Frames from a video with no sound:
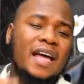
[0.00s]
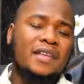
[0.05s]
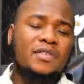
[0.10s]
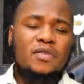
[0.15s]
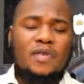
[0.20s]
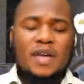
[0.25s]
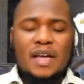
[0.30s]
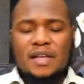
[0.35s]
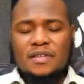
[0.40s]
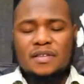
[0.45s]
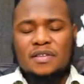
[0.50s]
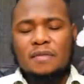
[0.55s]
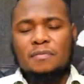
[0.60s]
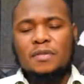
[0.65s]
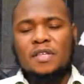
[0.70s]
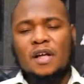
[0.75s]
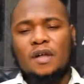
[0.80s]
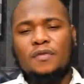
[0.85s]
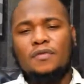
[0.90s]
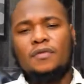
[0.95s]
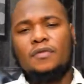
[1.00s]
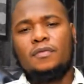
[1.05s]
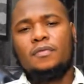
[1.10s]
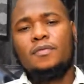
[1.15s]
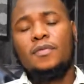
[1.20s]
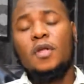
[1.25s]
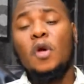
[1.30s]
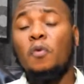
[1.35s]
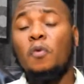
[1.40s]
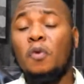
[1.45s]
has to ask himself
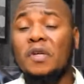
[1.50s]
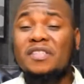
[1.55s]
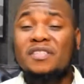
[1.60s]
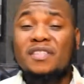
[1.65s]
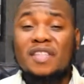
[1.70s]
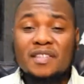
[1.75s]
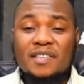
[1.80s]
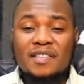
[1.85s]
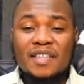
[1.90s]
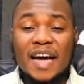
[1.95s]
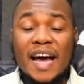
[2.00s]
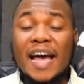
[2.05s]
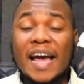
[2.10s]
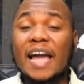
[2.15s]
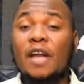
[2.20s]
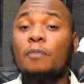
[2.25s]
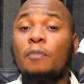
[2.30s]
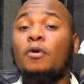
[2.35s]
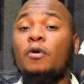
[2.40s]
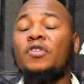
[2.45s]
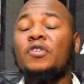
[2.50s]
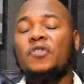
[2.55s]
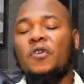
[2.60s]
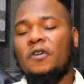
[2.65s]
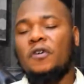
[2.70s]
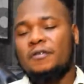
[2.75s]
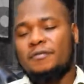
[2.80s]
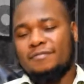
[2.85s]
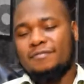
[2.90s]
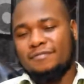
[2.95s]
was this guy an
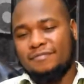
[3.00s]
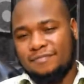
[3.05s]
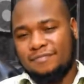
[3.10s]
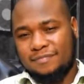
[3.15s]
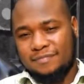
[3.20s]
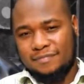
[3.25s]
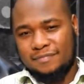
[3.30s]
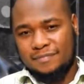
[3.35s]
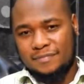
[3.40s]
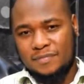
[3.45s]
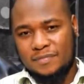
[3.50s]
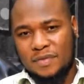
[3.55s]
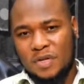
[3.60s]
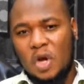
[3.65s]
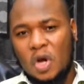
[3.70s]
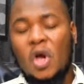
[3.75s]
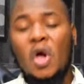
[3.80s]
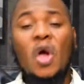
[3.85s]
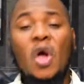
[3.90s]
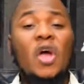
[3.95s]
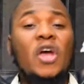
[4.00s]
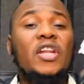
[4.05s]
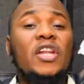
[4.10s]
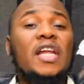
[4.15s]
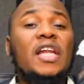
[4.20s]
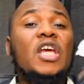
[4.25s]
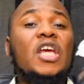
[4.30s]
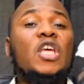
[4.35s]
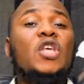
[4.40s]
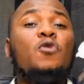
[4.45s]
oppressor?
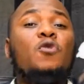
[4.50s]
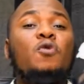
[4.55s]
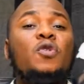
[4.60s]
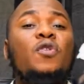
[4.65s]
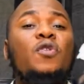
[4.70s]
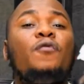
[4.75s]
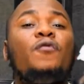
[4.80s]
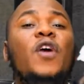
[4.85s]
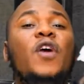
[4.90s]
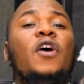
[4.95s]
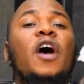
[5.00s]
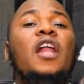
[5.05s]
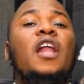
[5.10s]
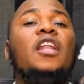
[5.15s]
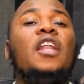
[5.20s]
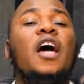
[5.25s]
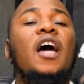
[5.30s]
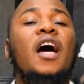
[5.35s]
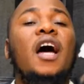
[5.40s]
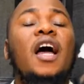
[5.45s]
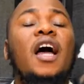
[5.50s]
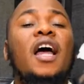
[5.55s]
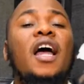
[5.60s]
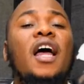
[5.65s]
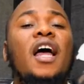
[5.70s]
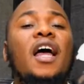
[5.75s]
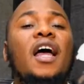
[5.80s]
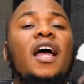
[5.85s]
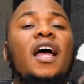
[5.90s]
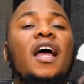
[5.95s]
Did he used to fear Allah
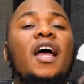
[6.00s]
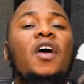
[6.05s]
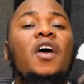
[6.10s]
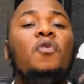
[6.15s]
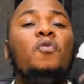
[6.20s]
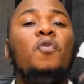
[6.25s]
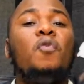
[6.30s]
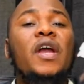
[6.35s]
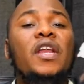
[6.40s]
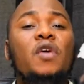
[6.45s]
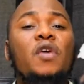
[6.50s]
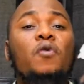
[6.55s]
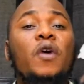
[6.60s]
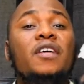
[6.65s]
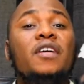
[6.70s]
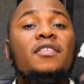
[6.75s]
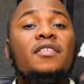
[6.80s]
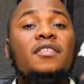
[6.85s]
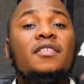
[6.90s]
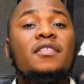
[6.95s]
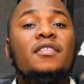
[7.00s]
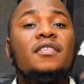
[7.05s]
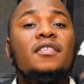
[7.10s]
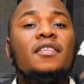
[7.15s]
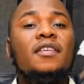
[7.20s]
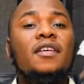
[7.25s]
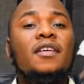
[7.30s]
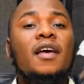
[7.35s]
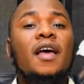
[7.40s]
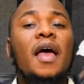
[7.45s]
when he
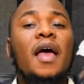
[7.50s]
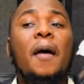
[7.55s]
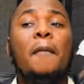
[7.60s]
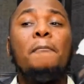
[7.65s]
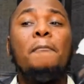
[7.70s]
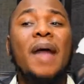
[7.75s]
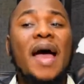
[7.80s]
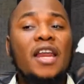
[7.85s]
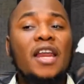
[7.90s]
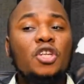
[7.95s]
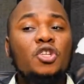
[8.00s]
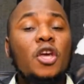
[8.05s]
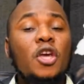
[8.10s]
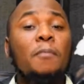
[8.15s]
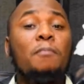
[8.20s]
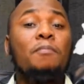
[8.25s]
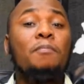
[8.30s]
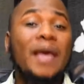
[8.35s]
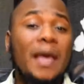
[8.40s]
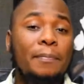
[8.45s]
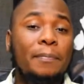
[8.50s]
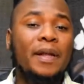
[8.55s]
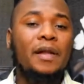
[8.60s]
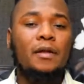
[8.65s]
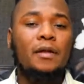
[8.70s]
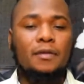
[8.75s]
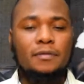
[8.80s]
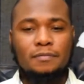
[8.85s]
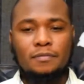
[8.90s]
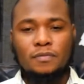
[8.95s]
was managing
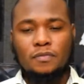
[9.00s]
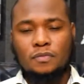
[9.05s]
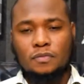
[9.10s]
people?